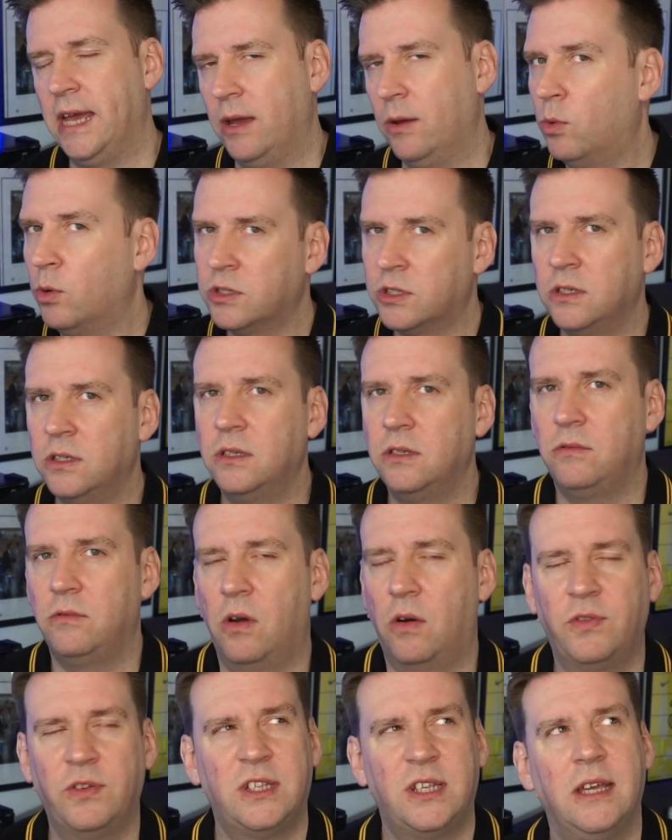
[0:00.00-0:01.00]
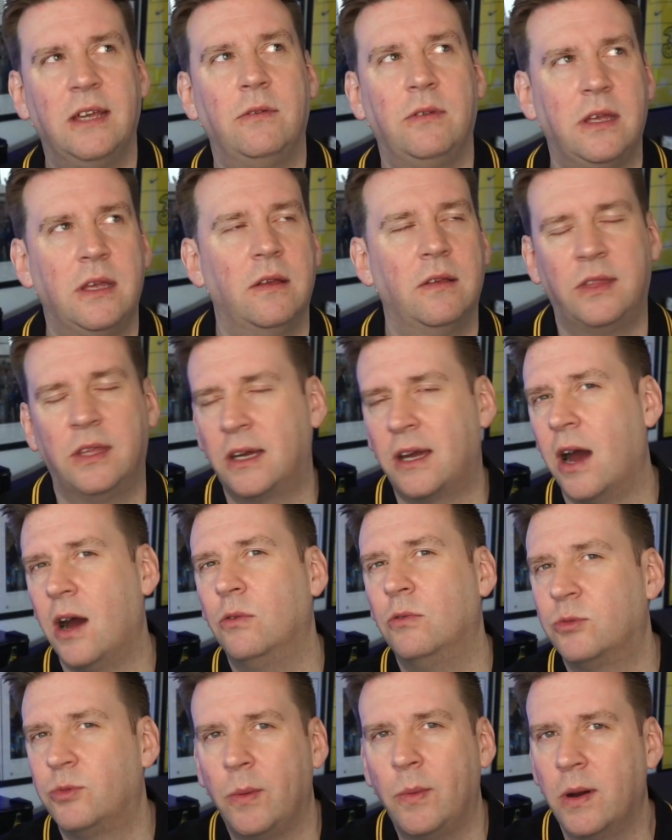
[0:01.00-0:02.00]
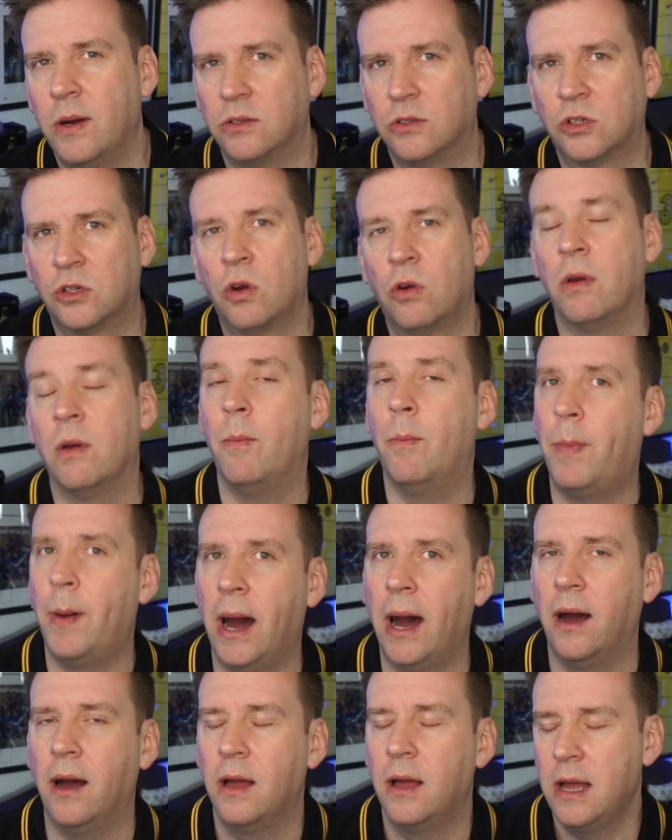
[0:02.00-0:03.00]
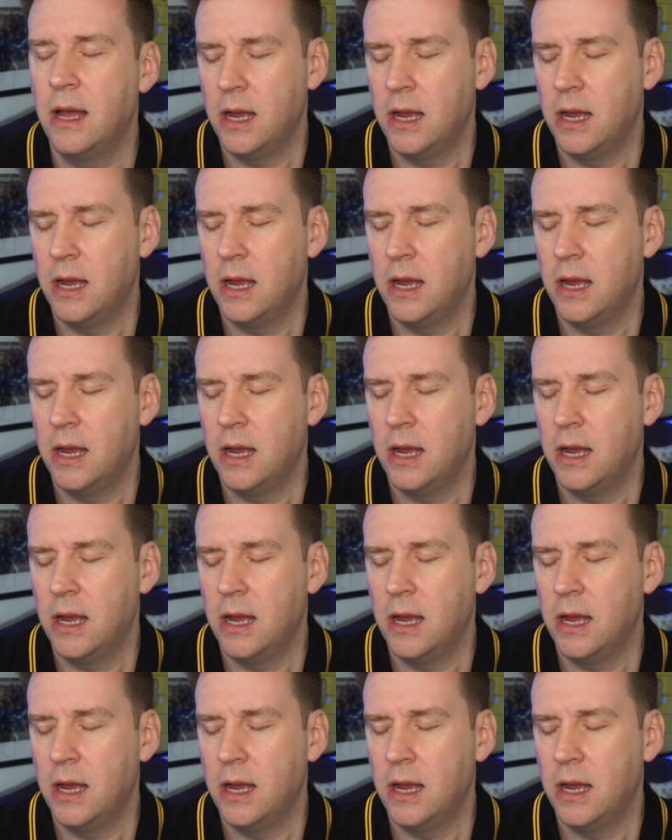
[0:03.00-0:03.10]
It wasn't, obviously, the goals we weren't scoring, but